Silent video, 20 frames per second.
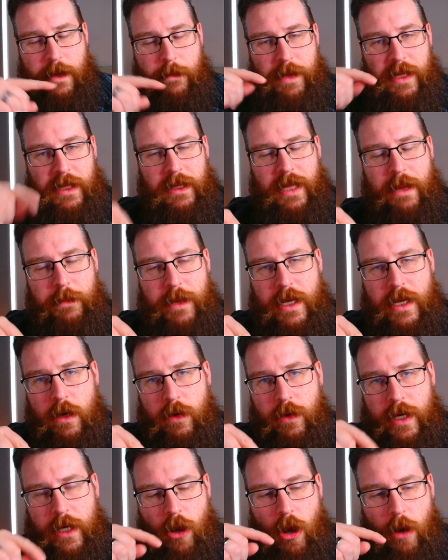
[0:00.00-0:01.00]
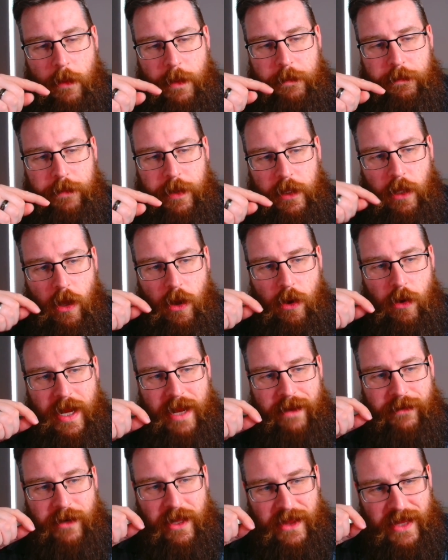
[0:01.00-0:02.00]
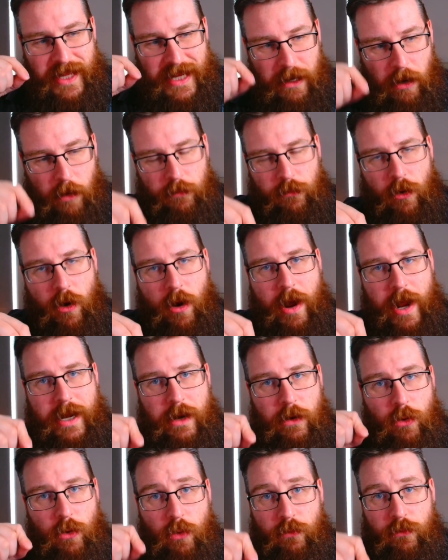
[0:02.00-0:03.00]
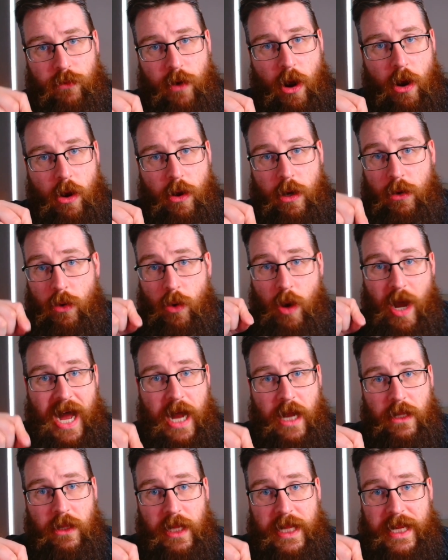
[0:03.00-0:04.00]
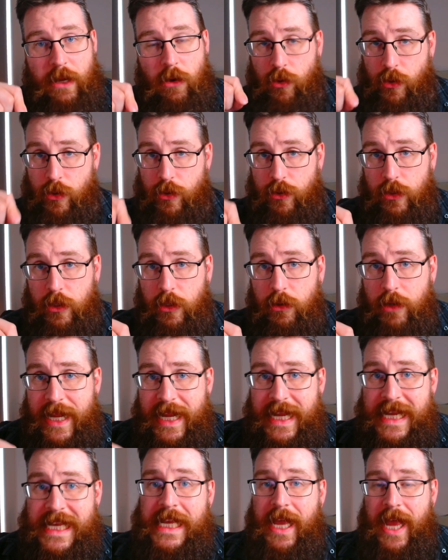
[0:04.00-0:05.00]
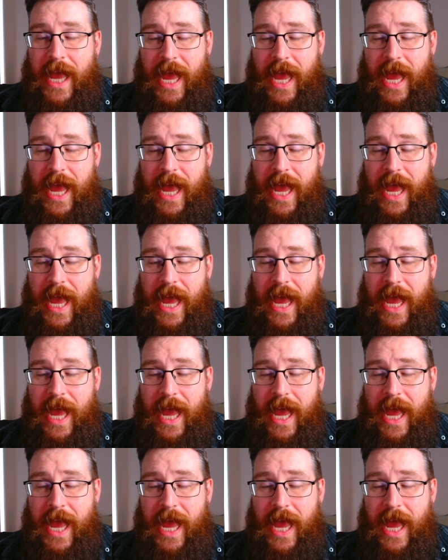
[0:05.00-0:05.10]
But let me know in a comment below if you think I'm right or wrong or ugly or good looking.